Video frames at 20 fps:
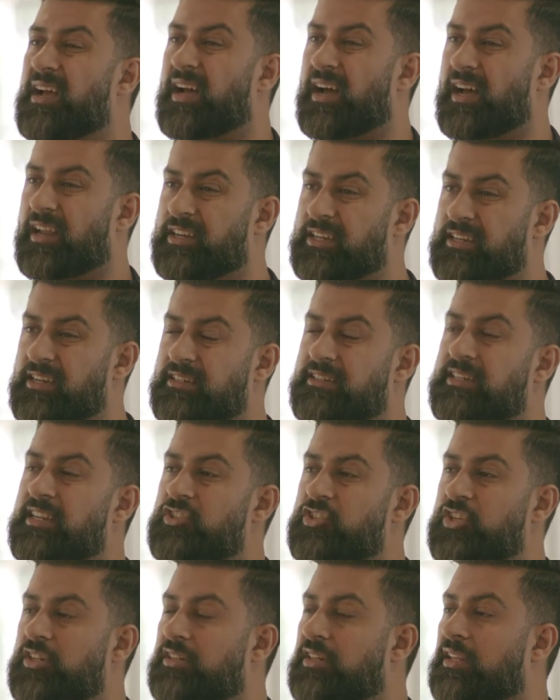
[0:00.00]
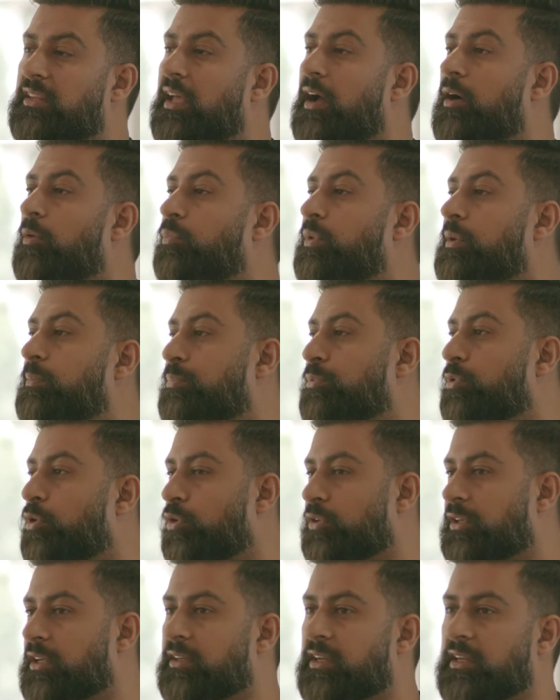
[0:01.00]
And in addition to that, we
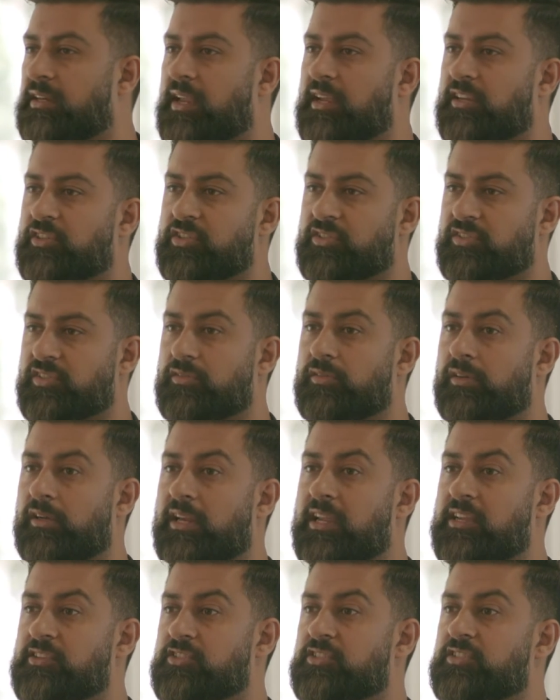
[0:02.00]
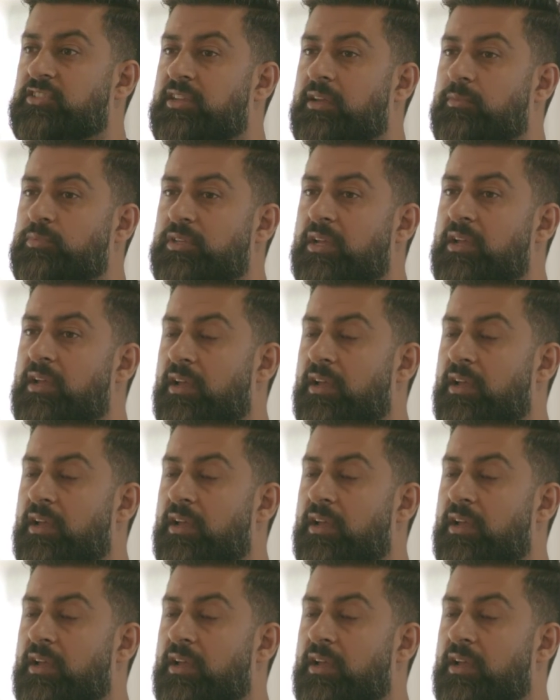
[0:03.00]
broker connections and relationships